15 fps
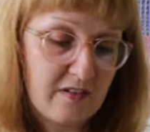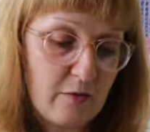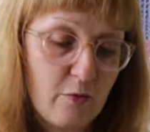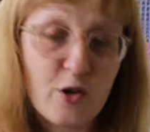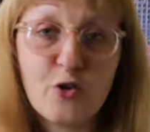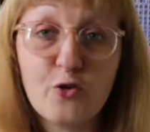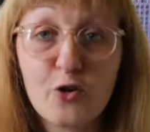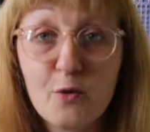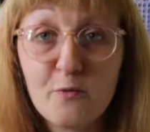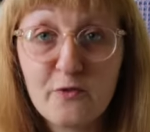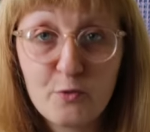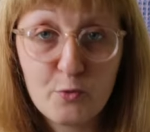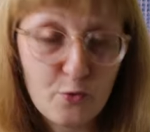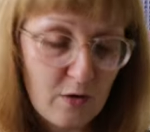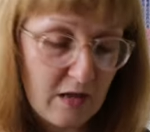see what you're
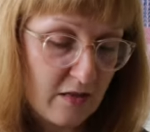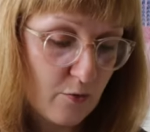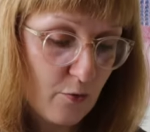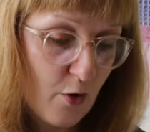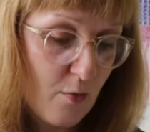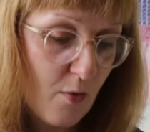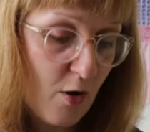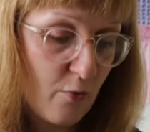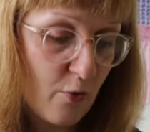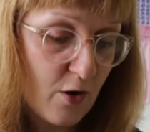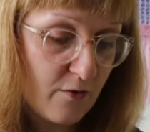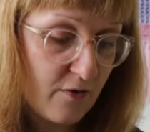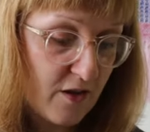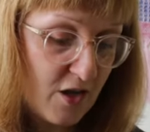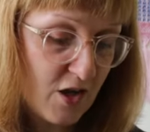comfortable with and what might
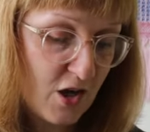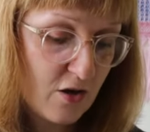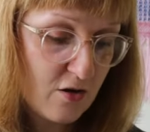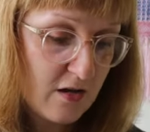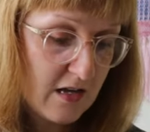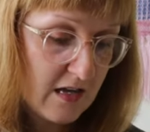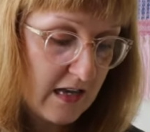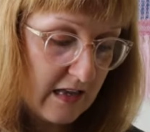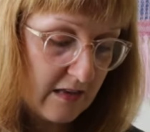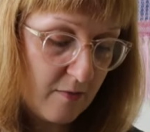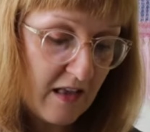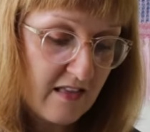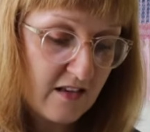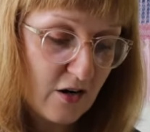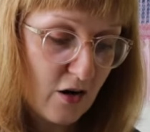work for you,
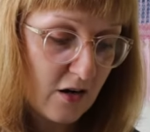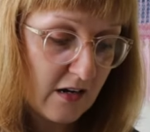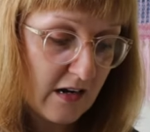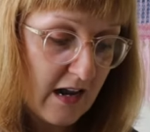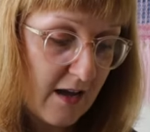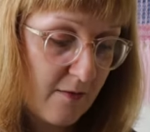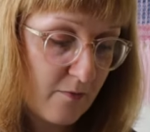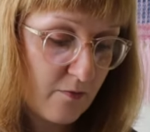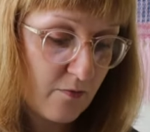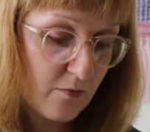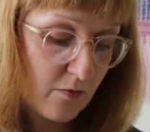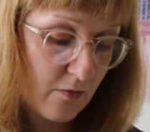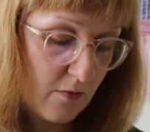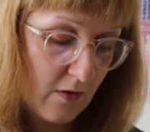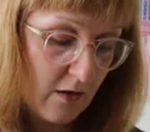depending on
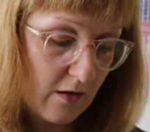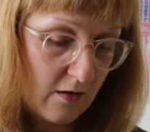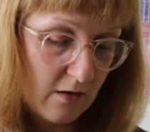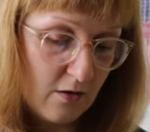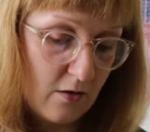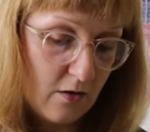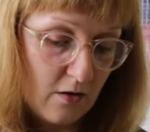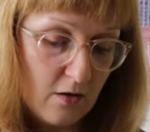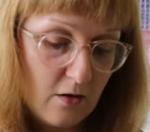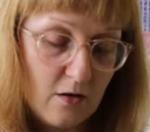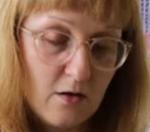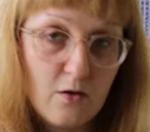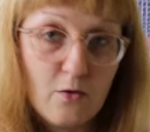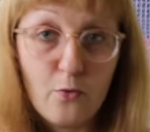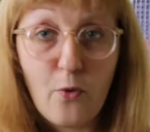
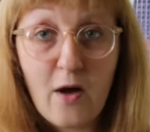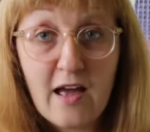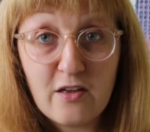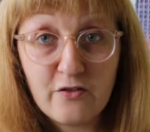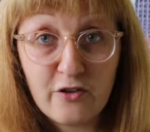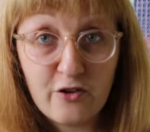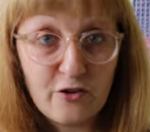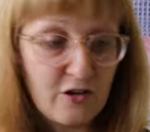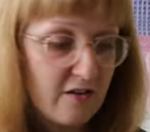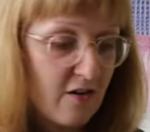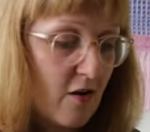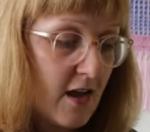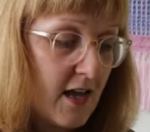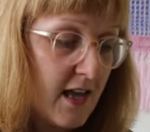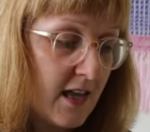where you're doing your
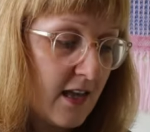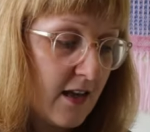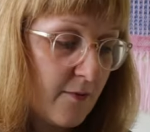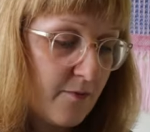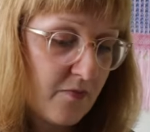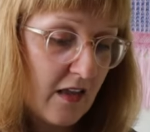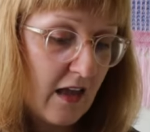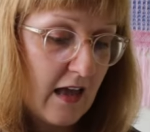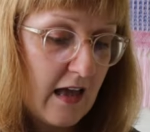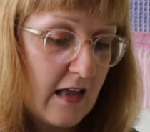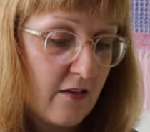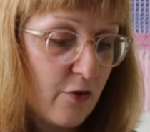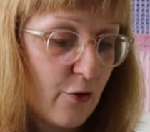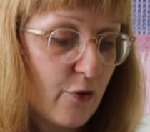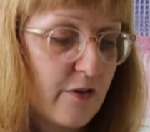dyeing.
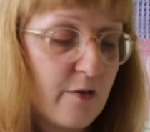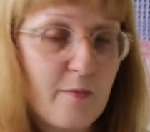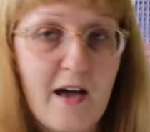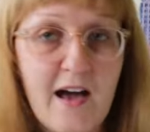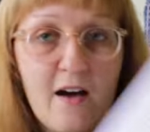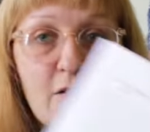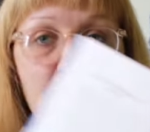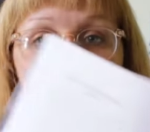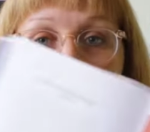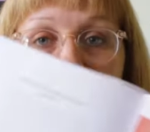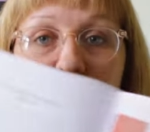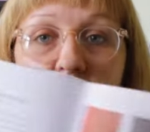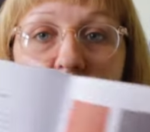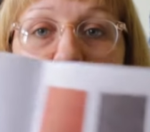It talks about